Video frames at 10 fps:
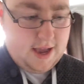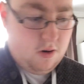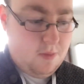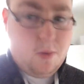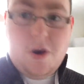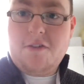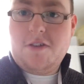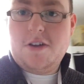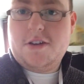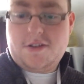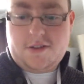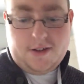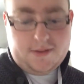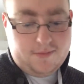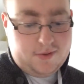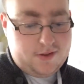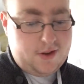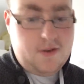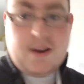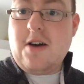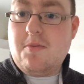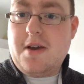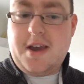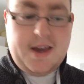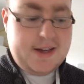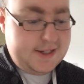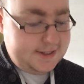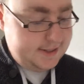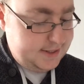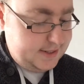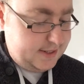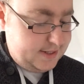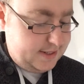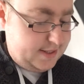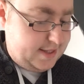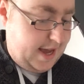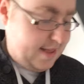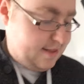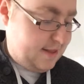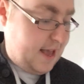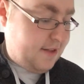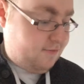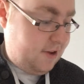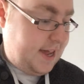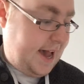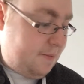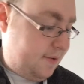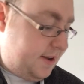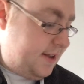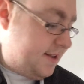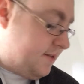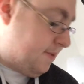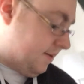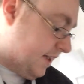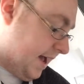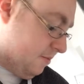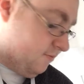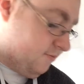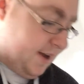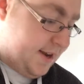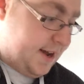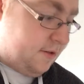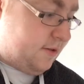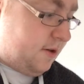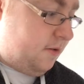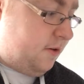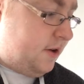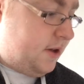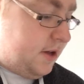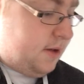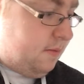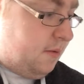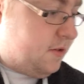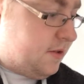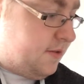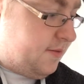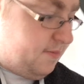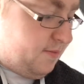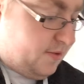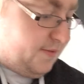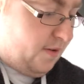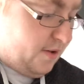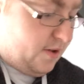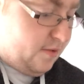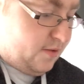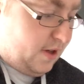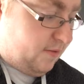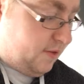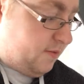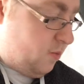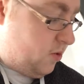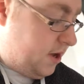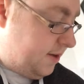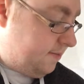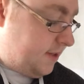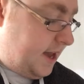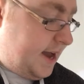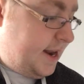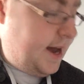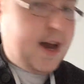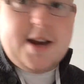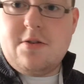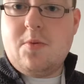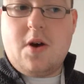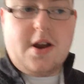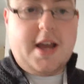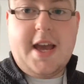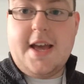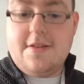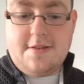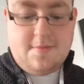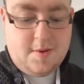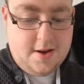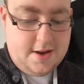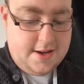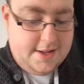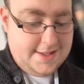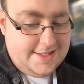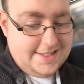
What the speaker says: will be worthless. So, that will be. That's really happening. This is about to happen right now. So, mum just found it this morning, and I don't know what it is, but